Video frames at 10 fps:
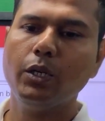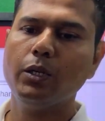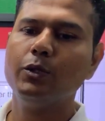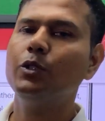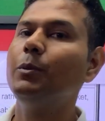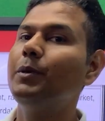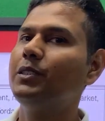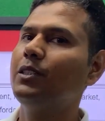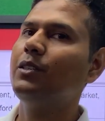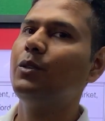So the
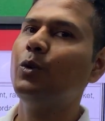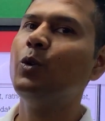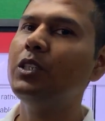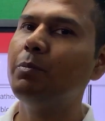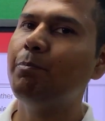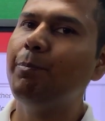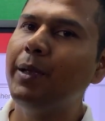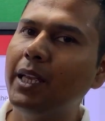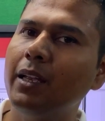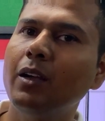person who is
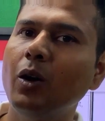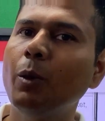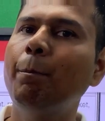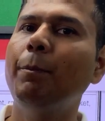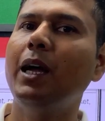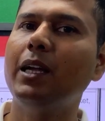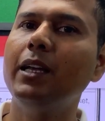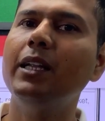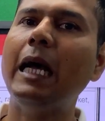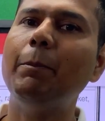picking or plucking
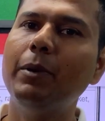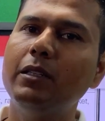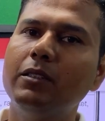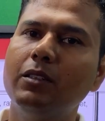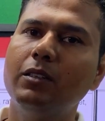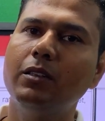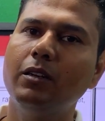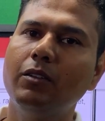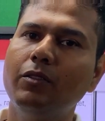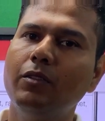the apples
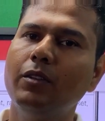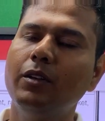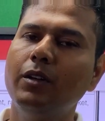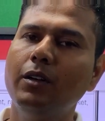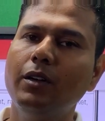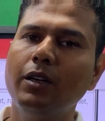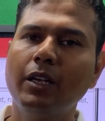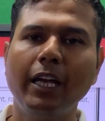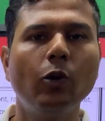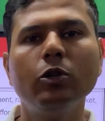
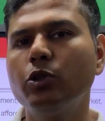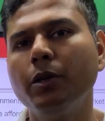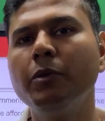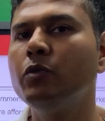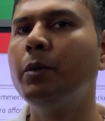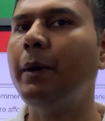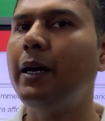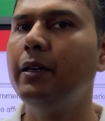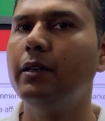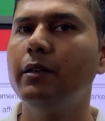can also remove the
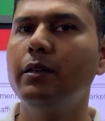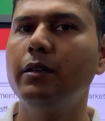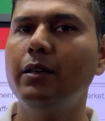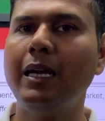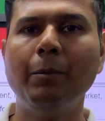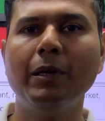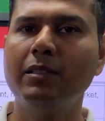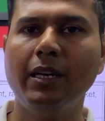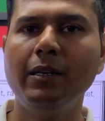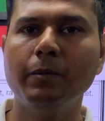bad apples,
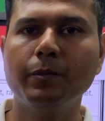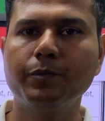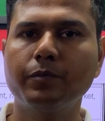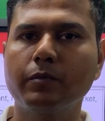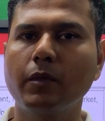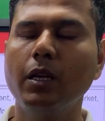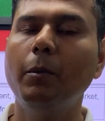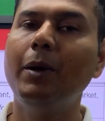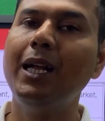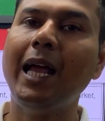right?
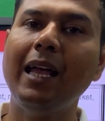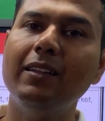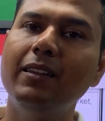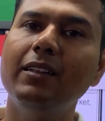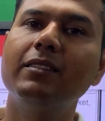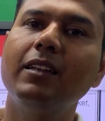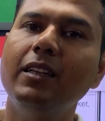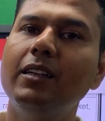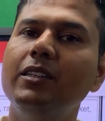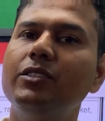But as there is
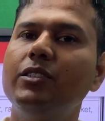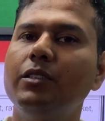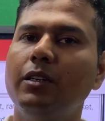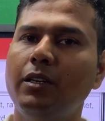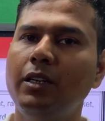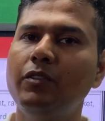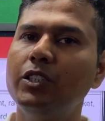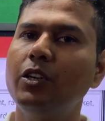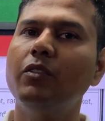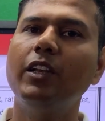clear
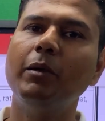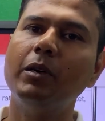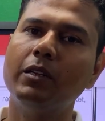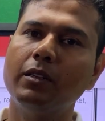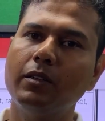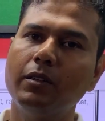division of labor,